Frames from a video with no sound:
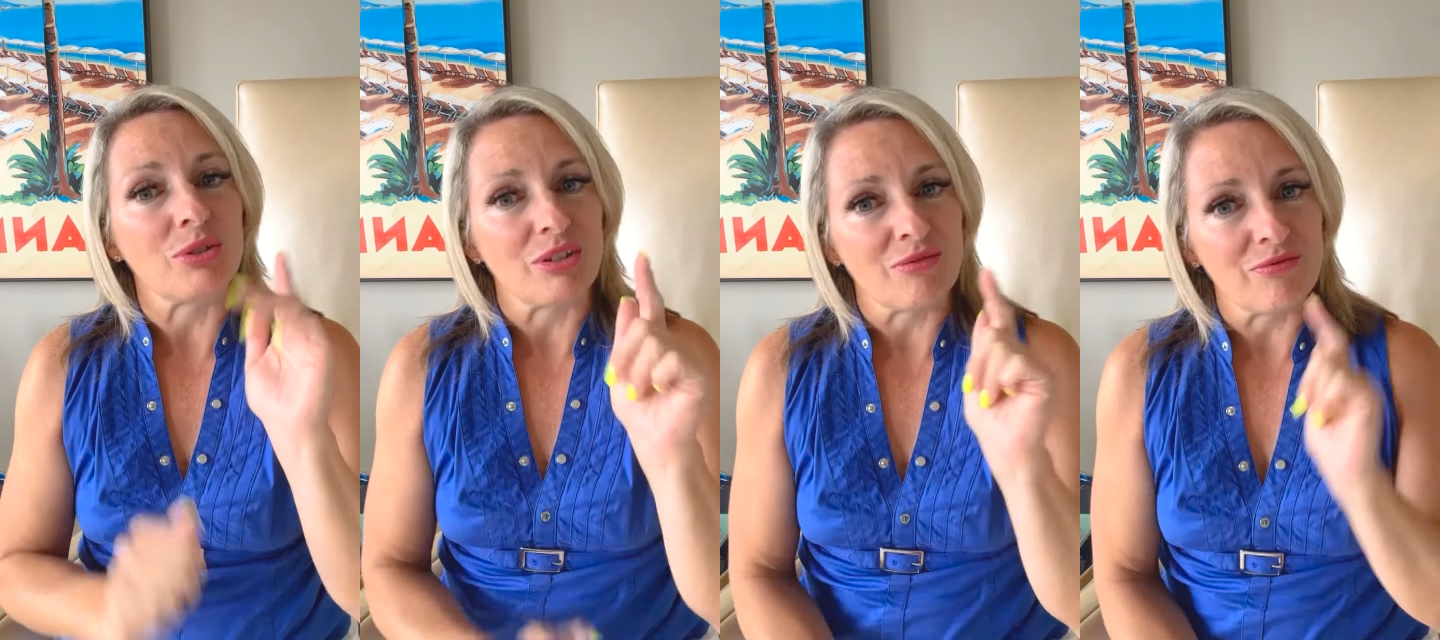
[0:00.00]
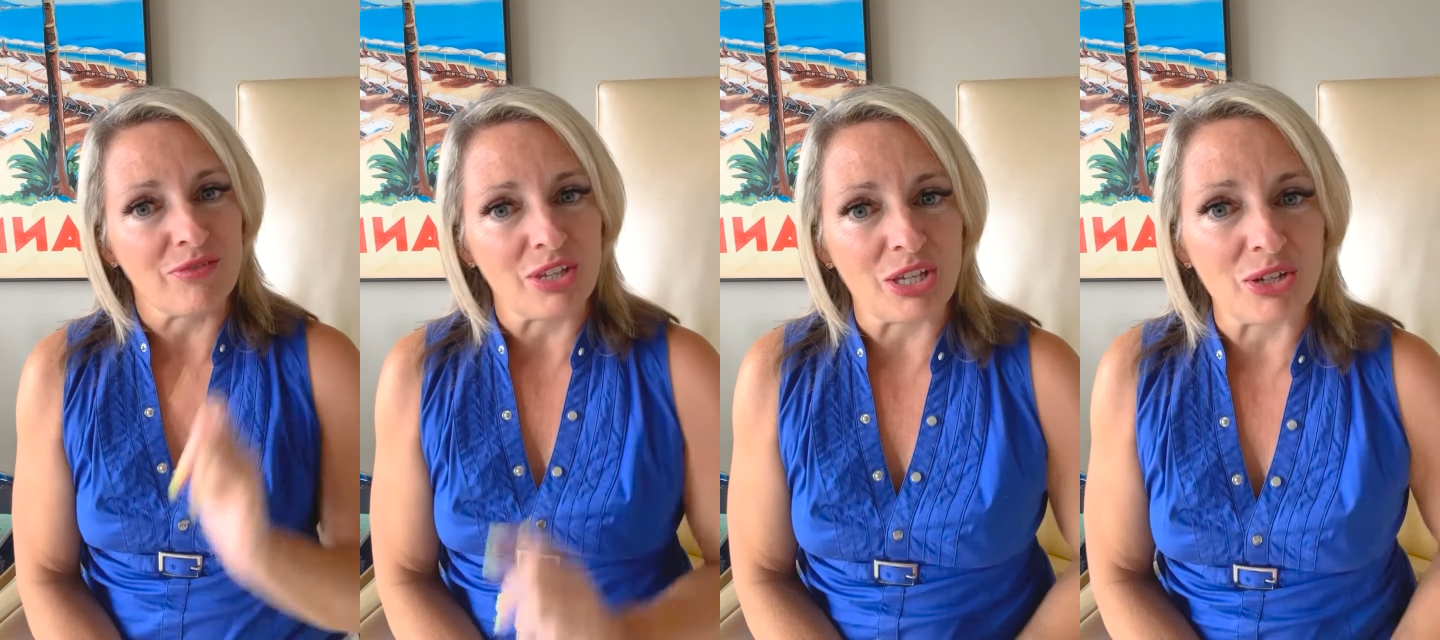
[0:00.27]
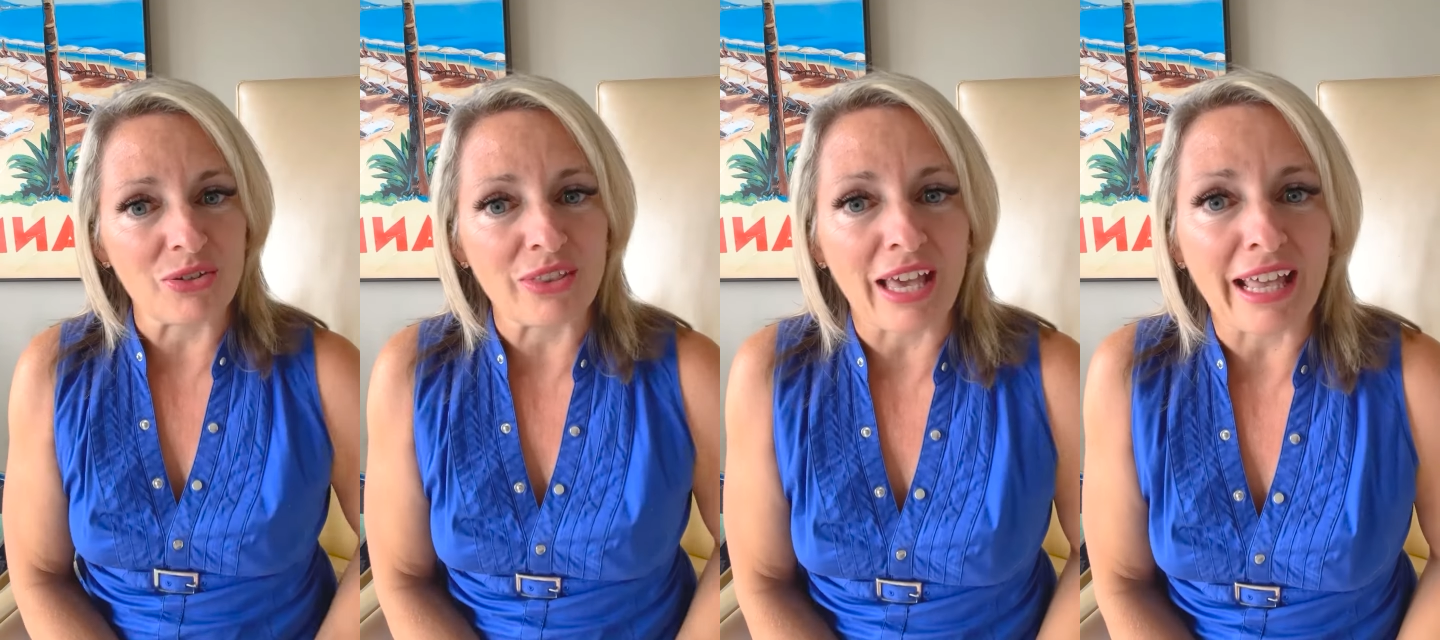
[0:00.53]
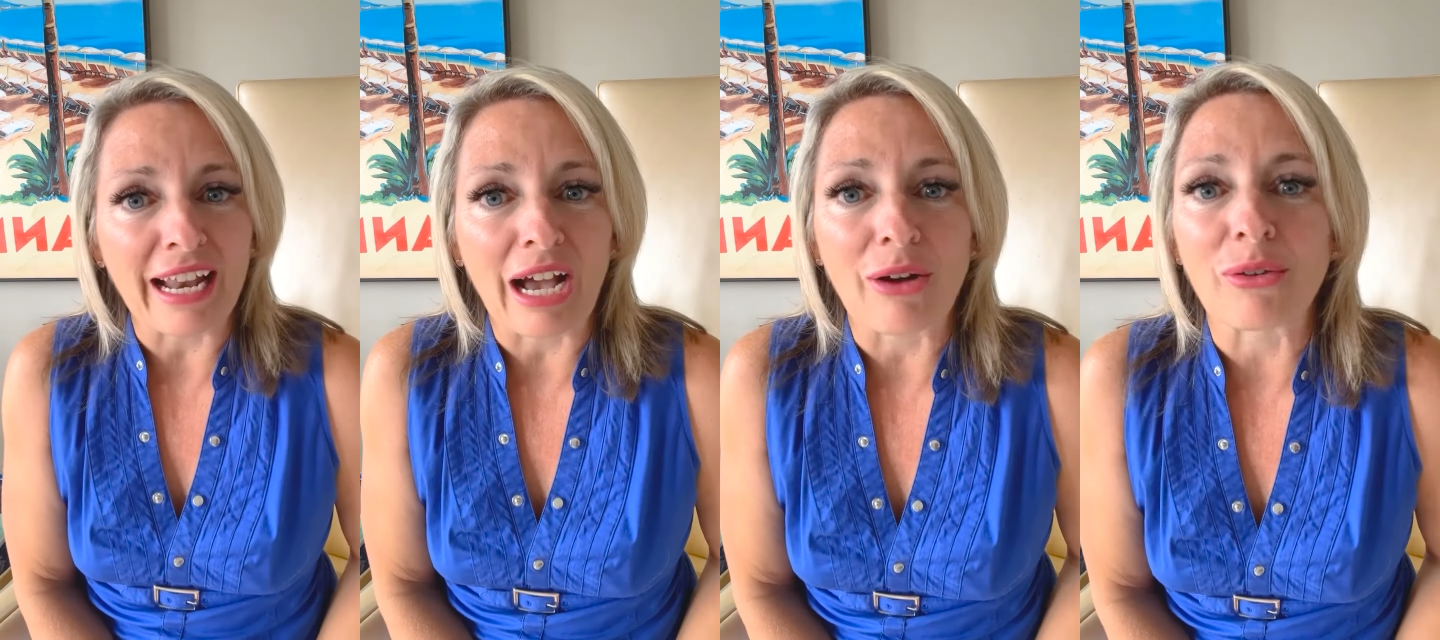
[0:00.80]
you can figure
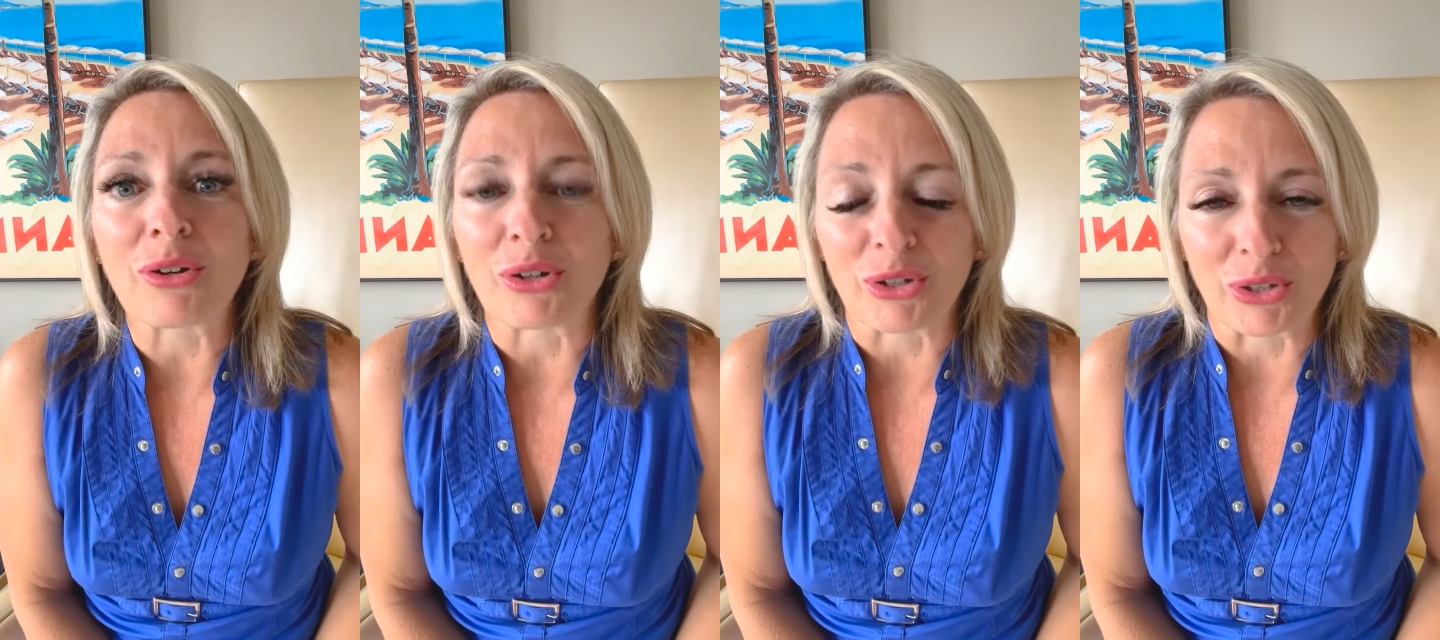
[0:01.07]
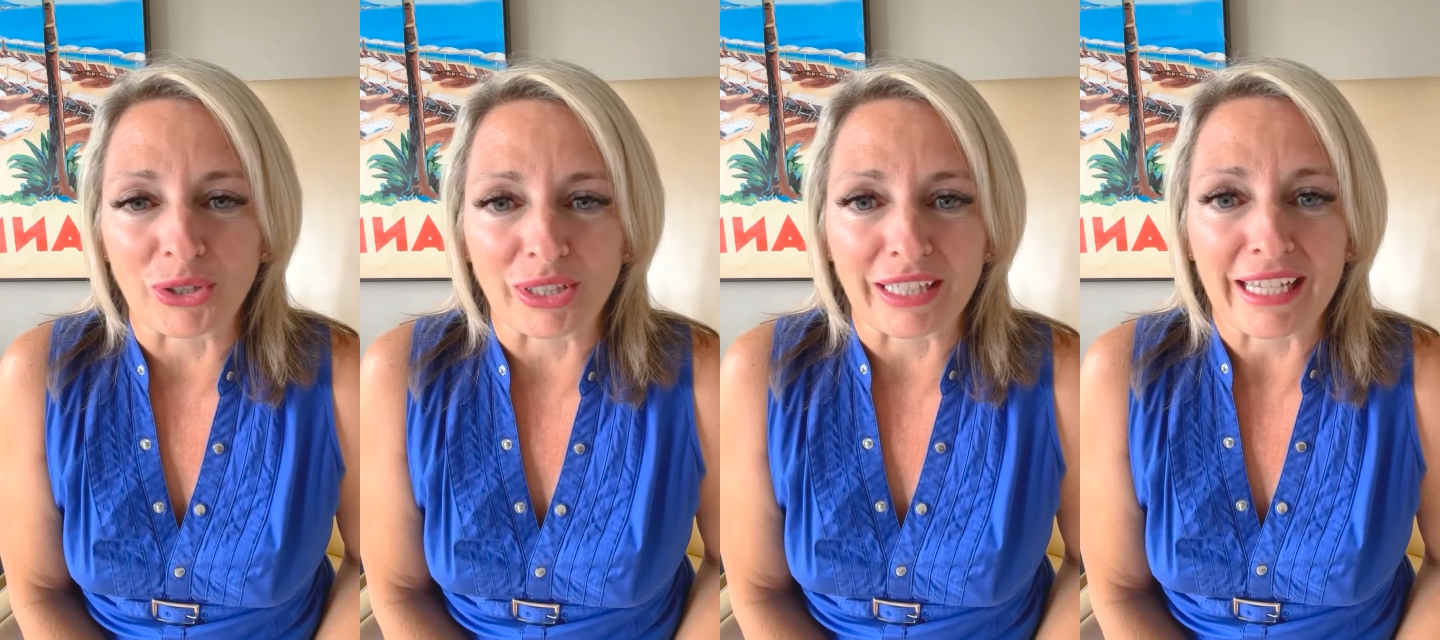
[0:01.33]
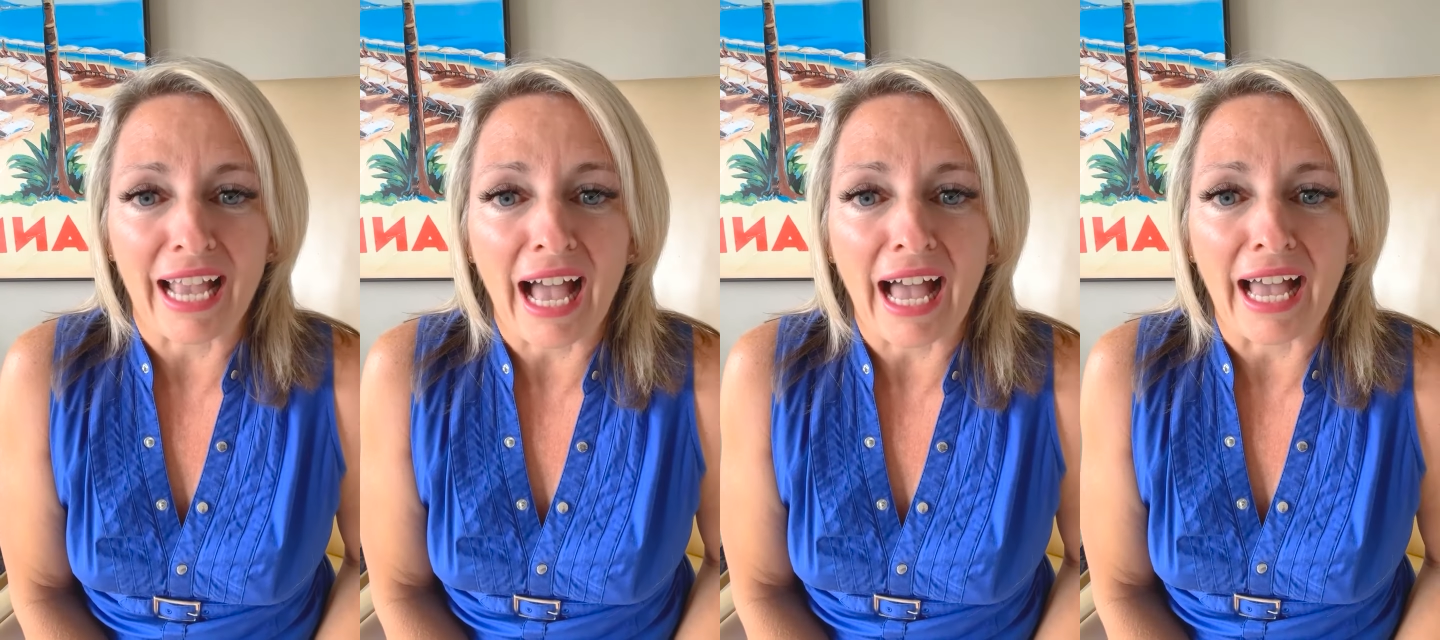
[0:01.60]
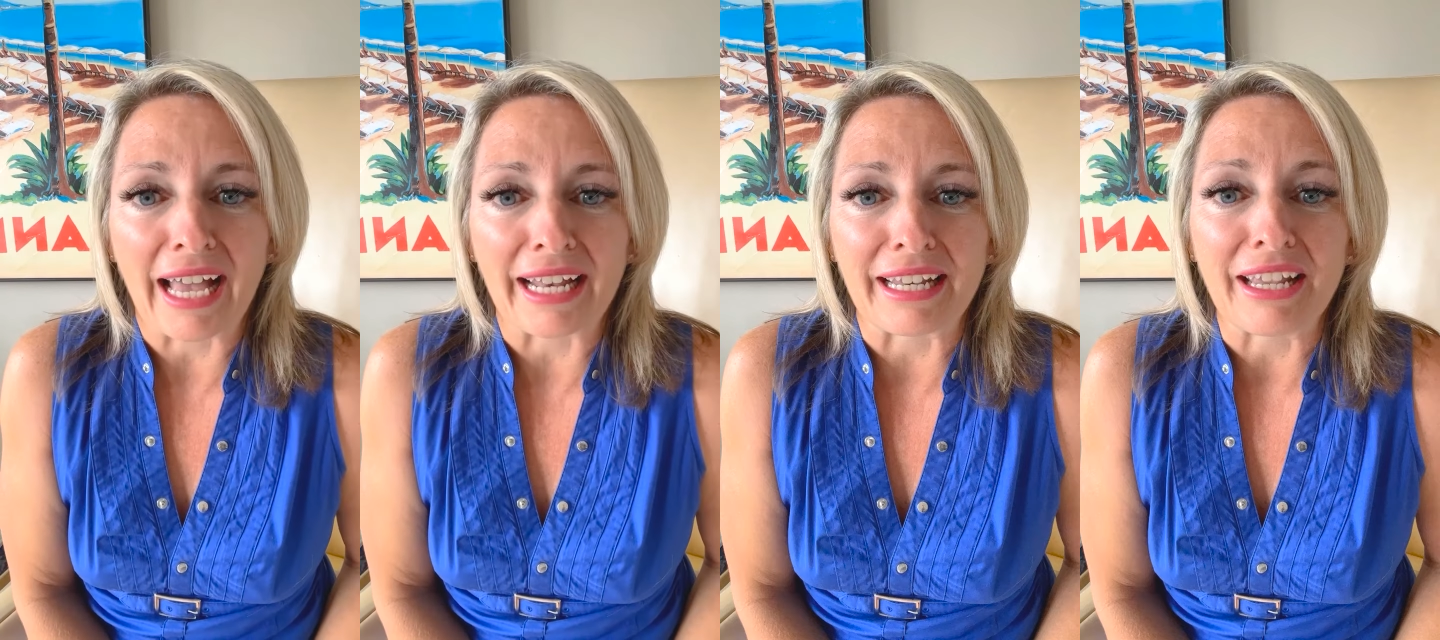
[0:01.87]
that out early
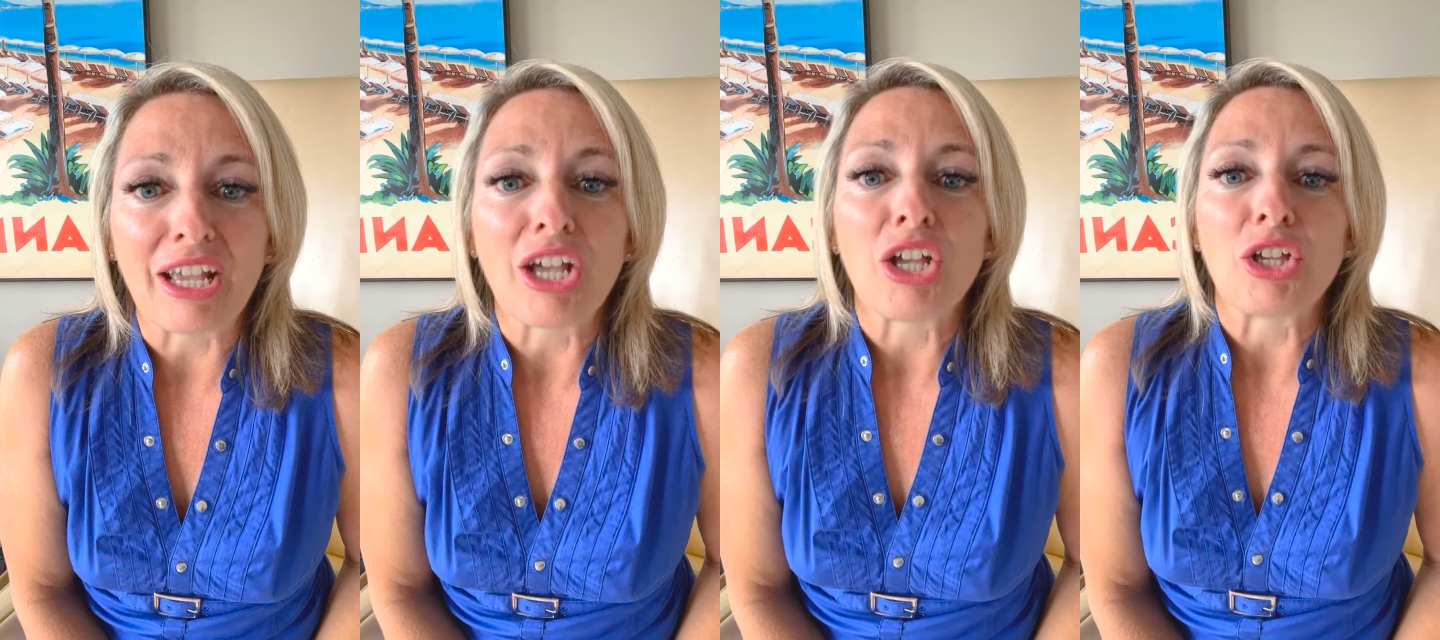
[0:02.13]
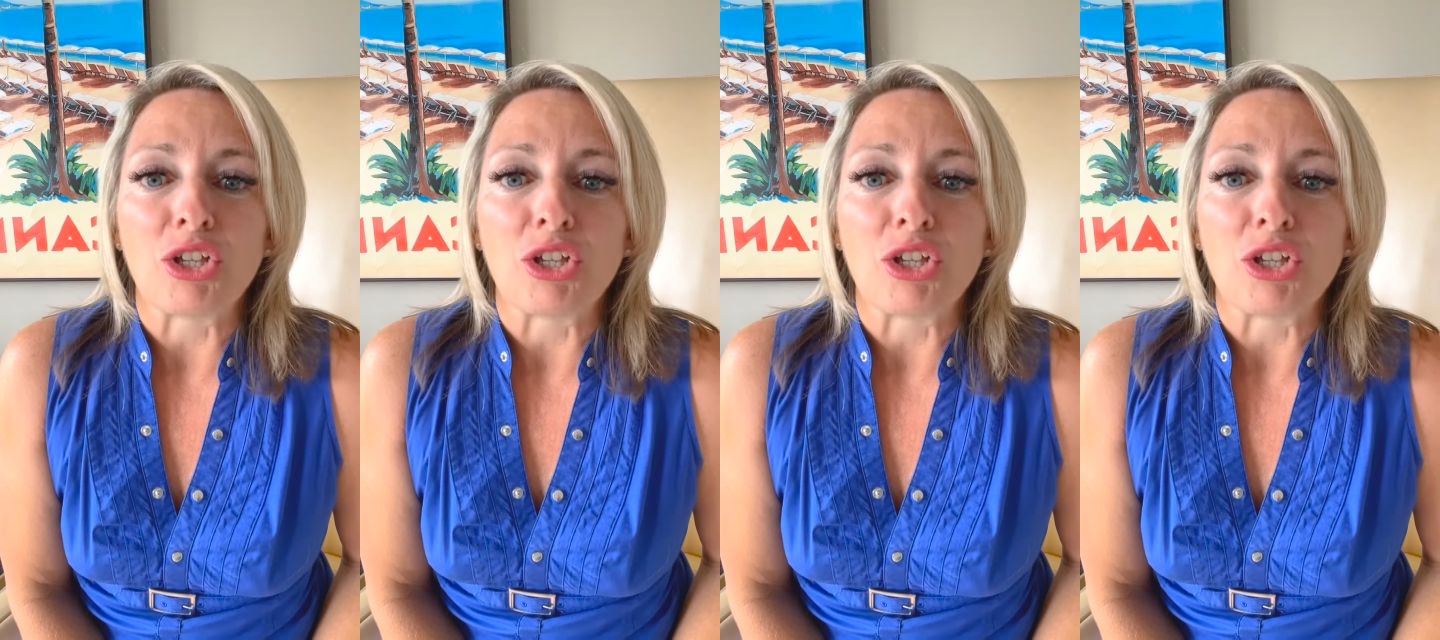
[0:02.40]
on,